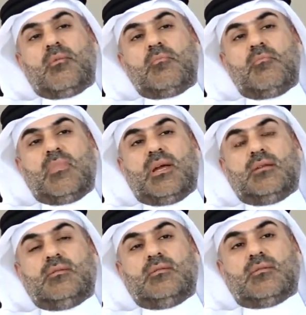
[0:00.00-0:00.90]

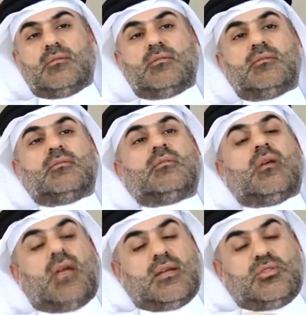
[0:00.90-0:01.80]
mid
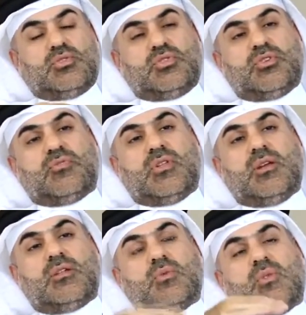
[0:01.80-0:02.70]
and
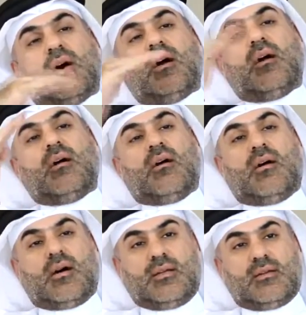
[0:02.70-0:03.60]
shifting to the
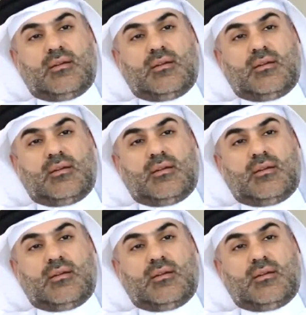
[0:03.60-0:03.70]
high.